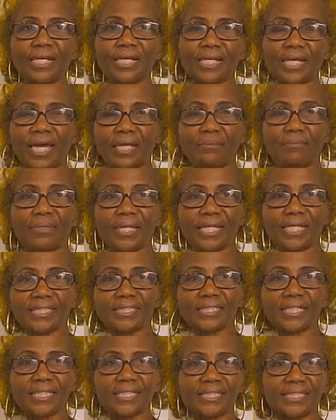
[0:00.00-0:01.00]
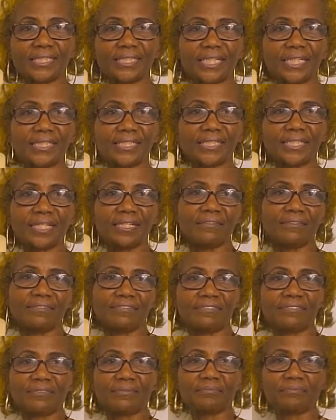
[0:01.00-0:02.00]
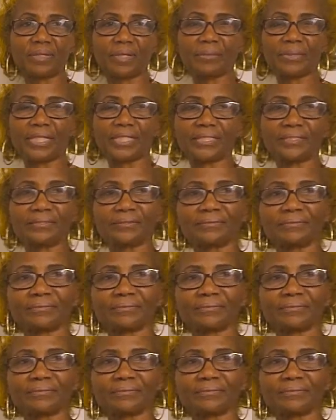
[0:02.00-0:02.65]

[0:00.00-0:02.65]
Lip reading: God bless and stay safe. Bye-bye.